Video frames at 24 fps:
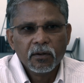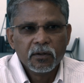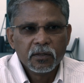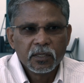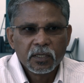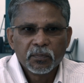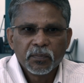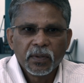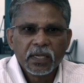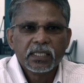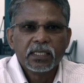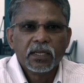
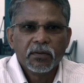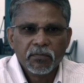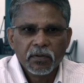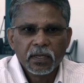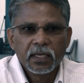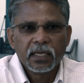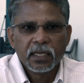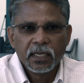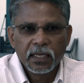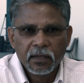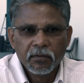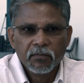
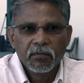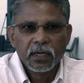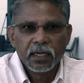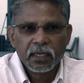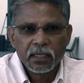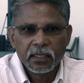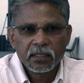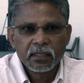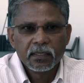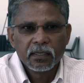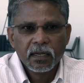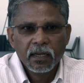specific
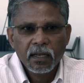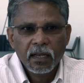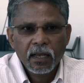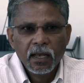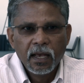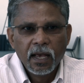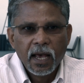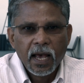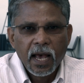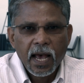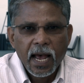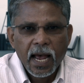events.
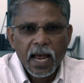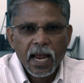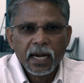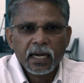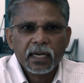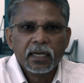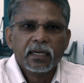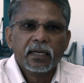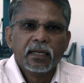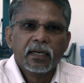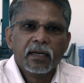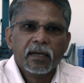
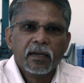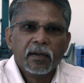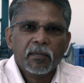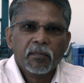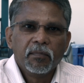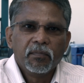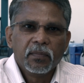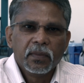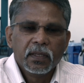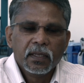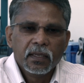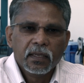And
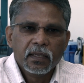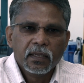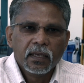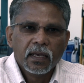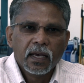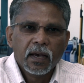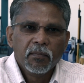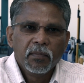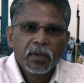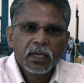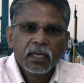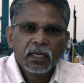the
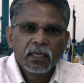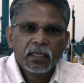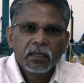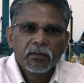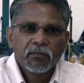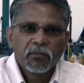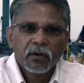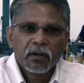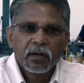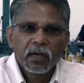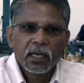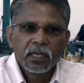ability
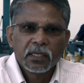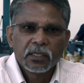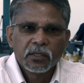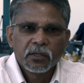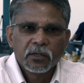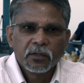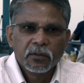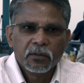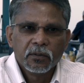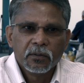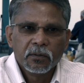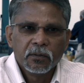for us
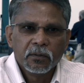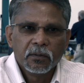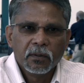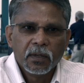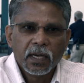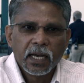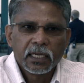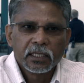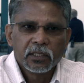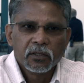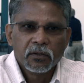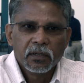to
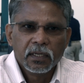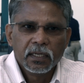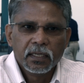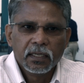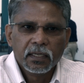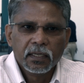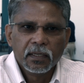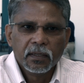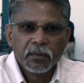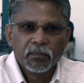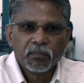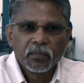
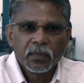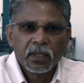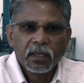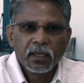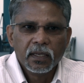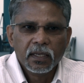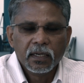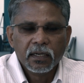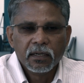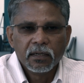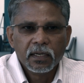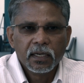actually
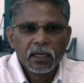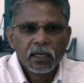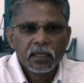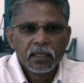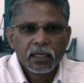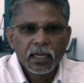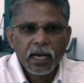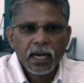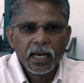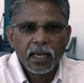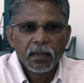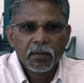in real
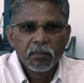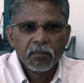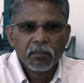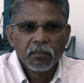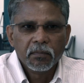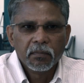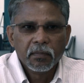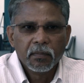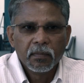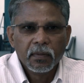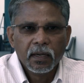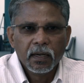time,